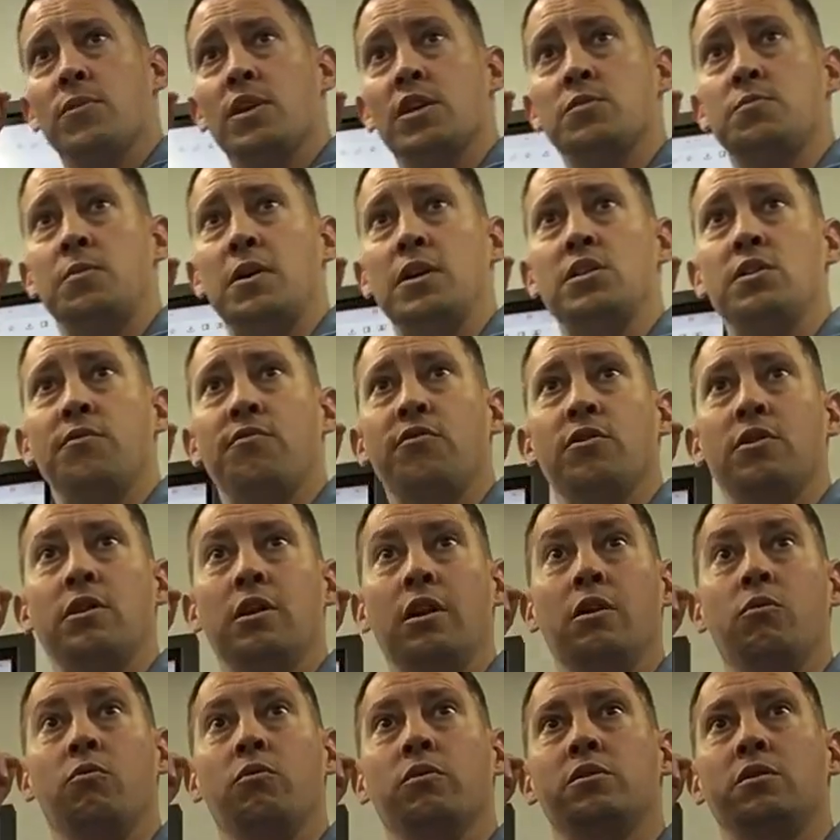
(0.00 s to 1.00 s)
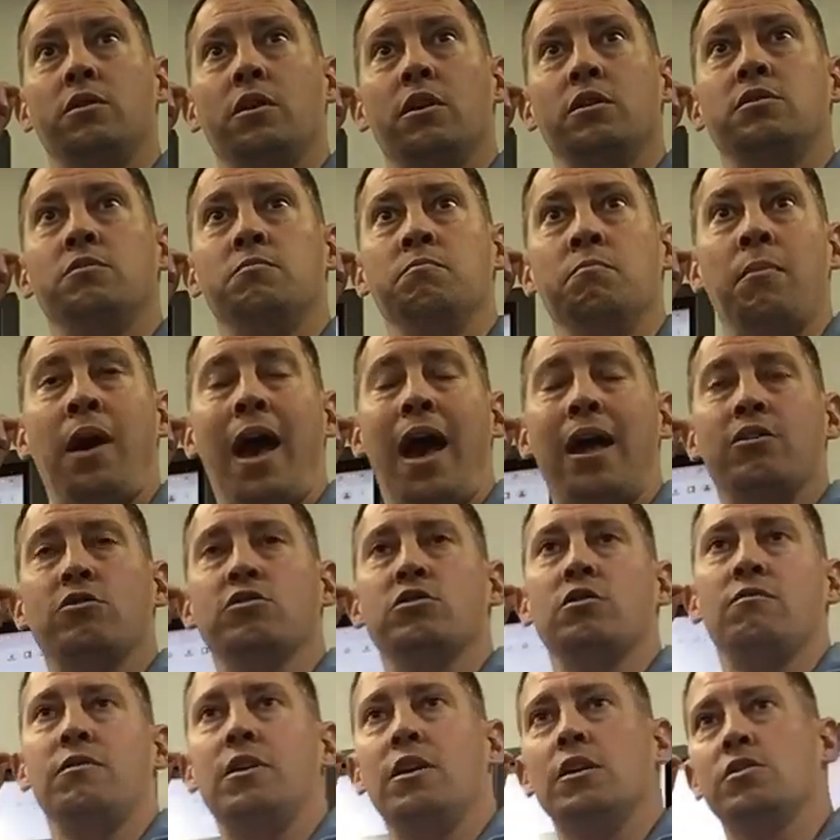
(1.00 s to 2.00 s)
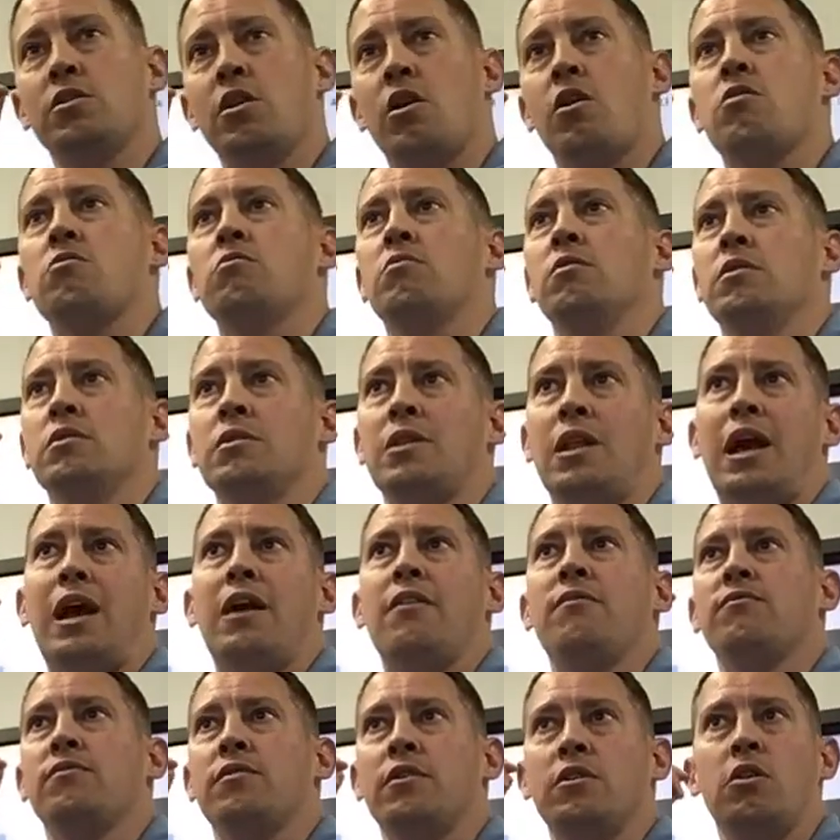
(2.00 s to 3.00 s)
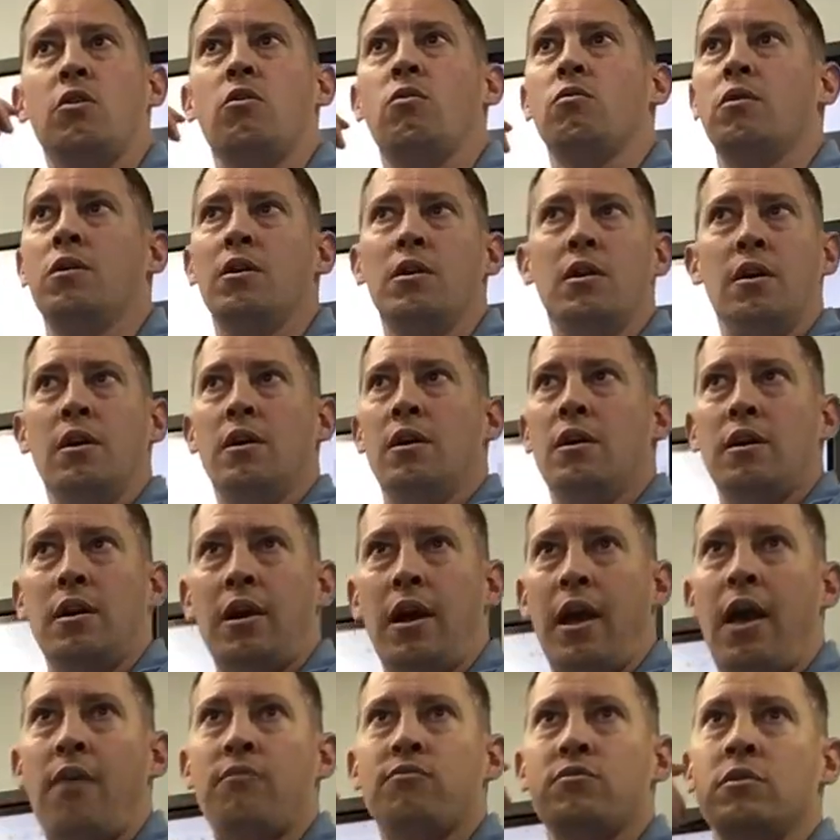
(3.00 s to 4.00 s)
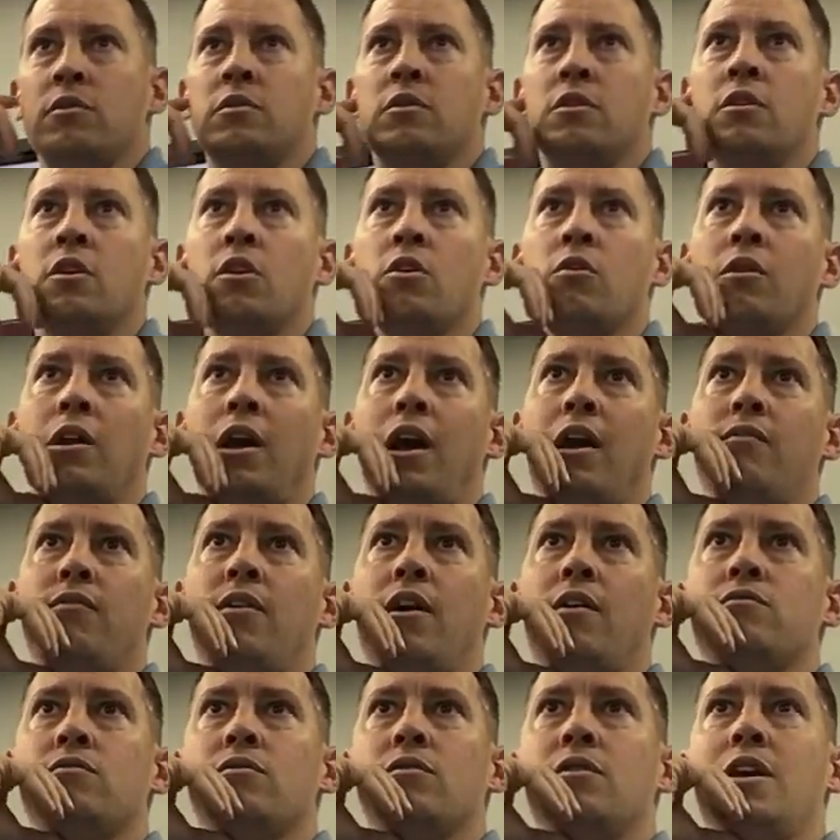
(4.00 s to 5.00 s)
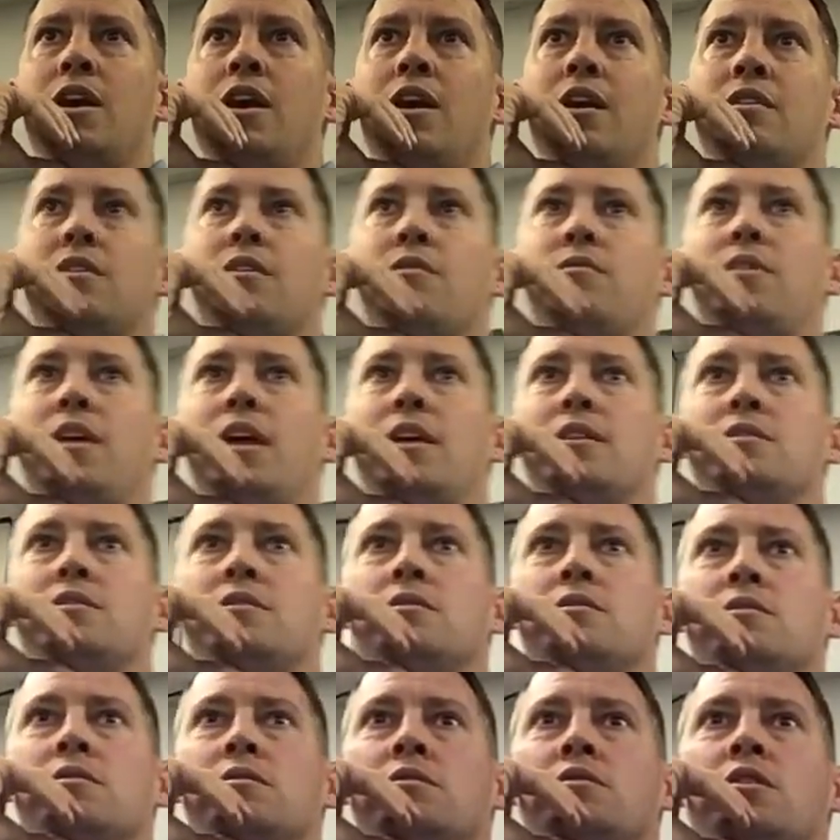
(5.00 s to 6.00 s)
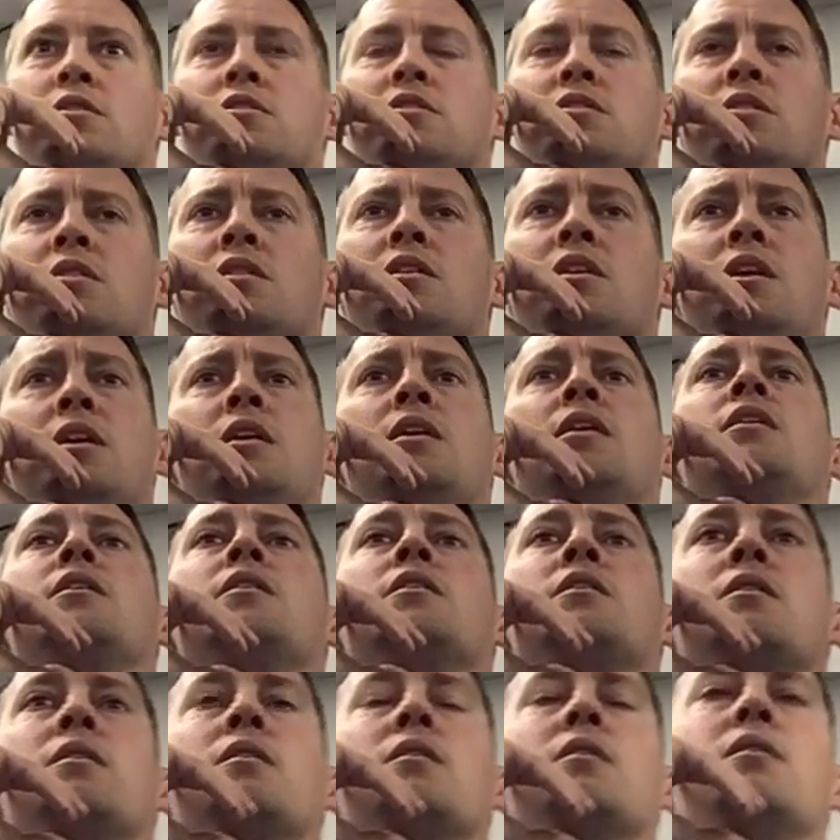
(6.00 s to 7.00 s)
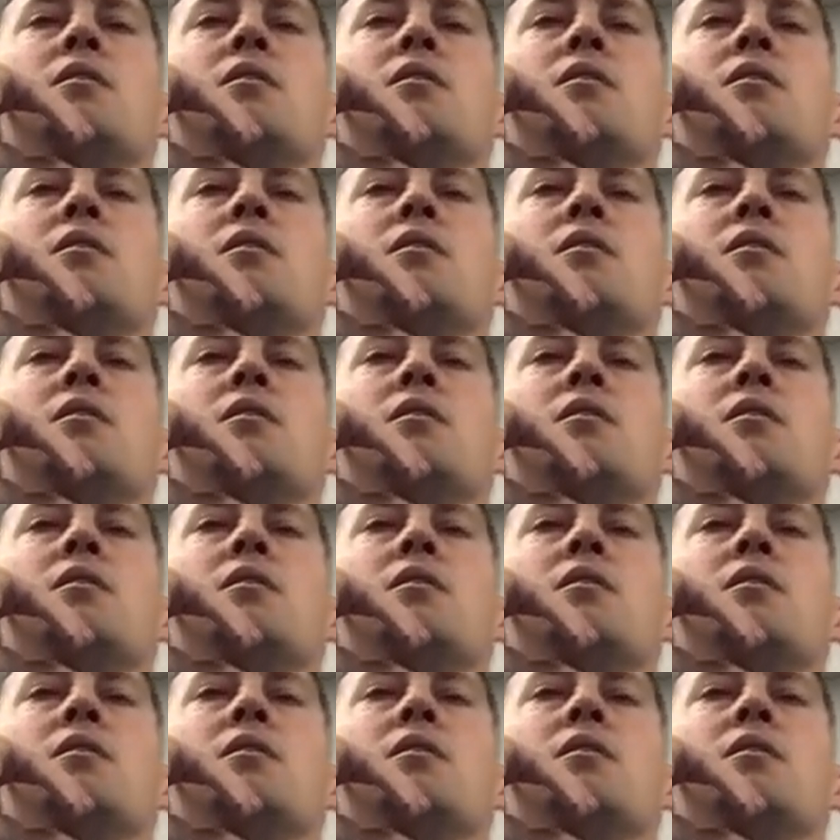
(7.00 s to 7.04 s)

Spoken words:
Especially if you're dealing with matters of the eternal and life, life after death, if that's such a thing.